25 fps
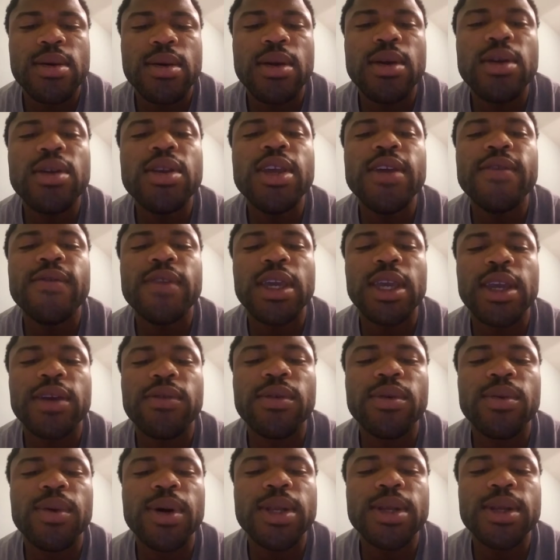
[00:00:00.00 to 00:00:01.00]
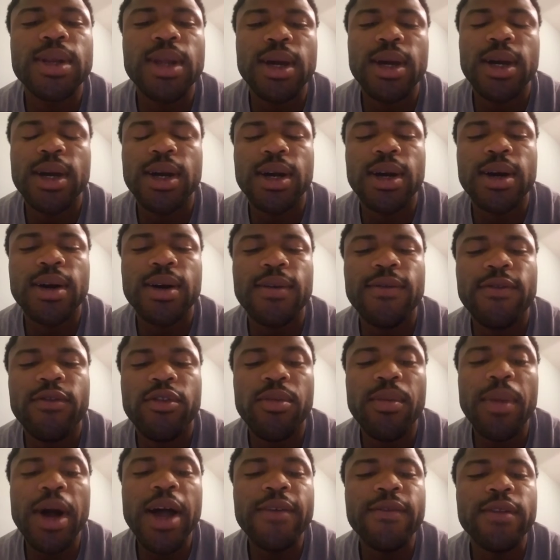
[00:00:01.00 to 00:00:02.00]
Good evening, everyone.
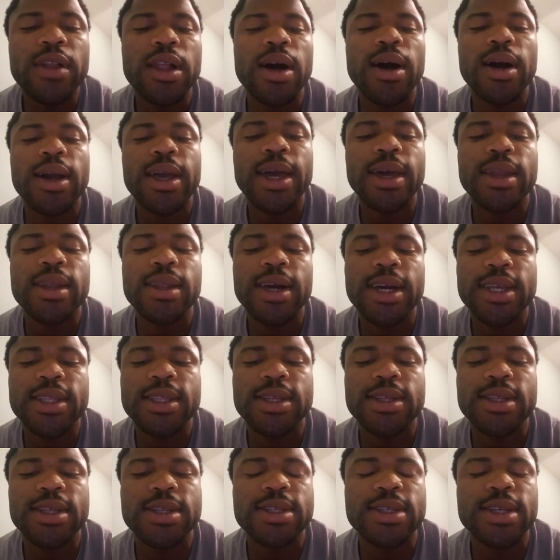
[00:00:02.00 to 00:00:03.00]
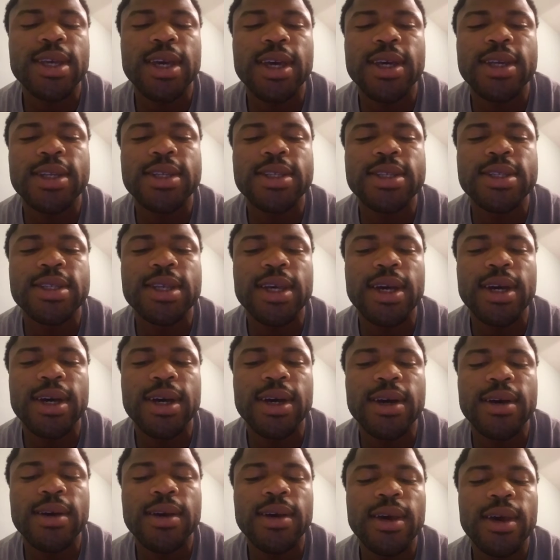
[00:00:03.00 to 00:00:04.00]
For my vlog, I'd like to discuss
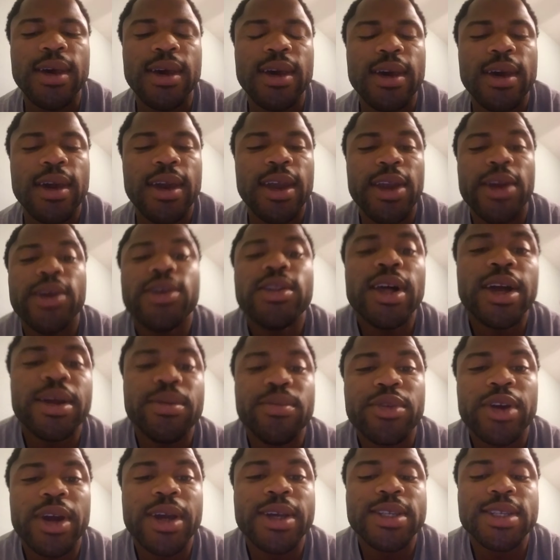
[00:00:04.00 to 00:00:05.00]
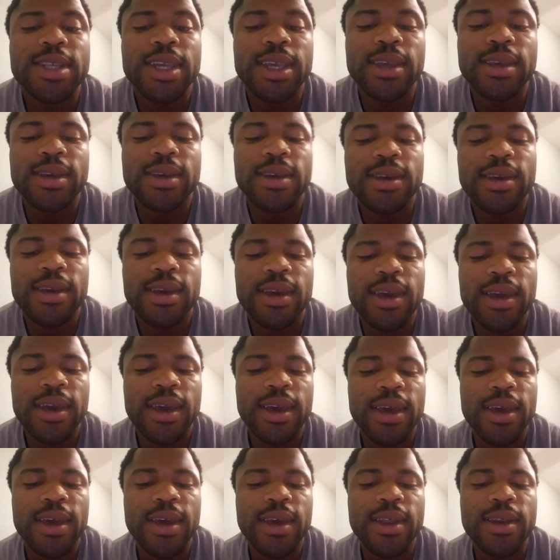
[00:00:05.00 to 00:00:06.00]
airline pricing
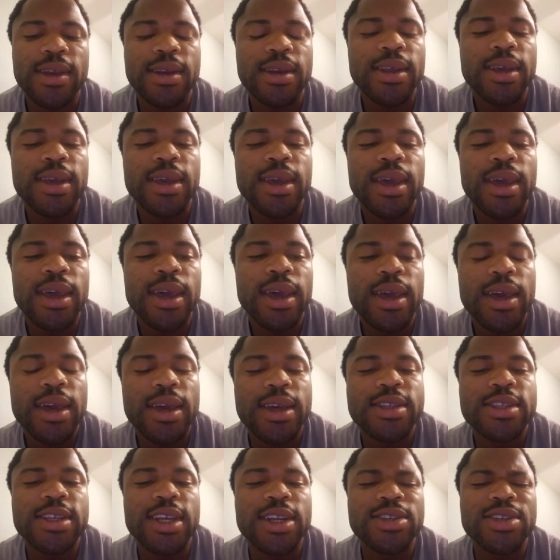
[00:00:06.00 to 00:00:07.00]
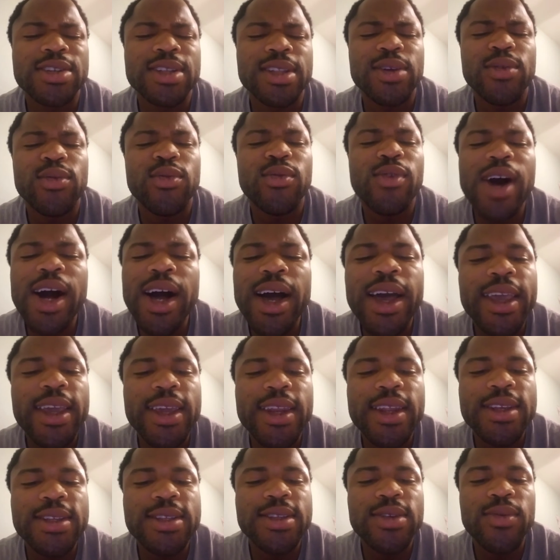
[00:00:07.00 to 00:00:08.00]
and essentially why
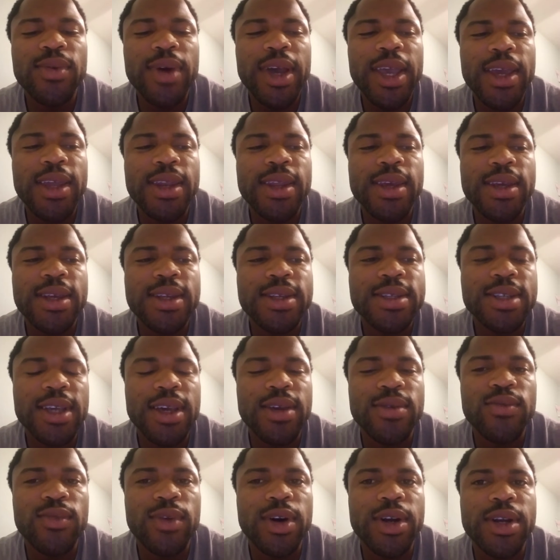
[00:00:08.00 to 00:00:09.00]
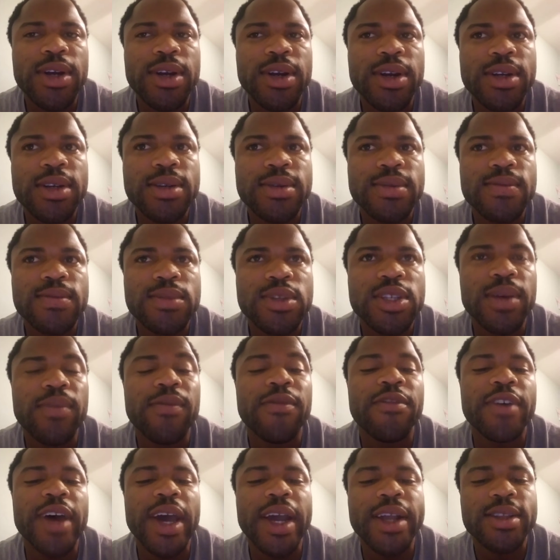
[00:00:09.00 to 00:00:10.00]
it is the way it is and what are some
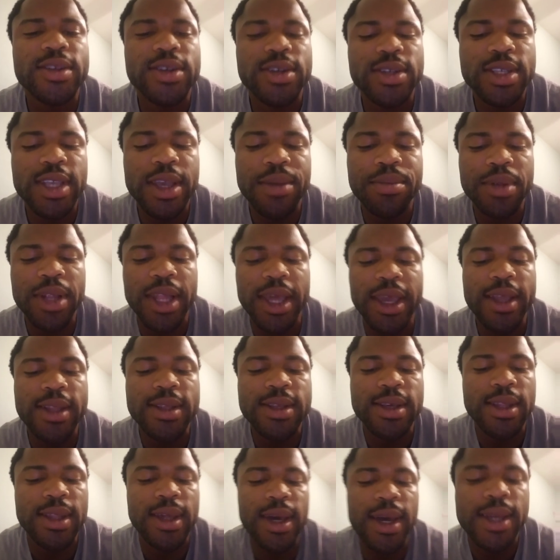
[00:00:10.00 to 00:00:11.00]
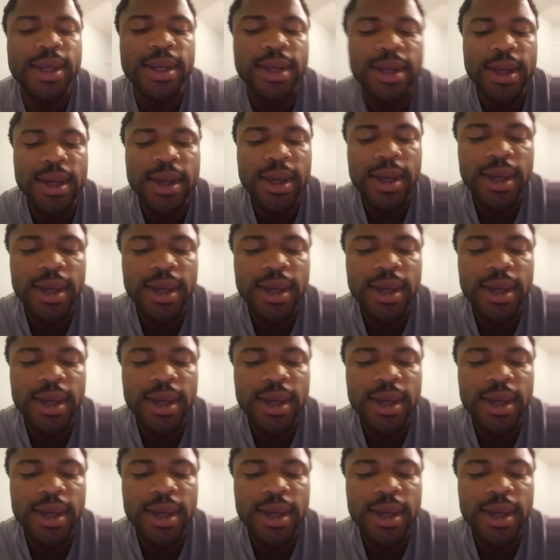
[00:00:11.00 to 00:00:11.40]
factors that play into that.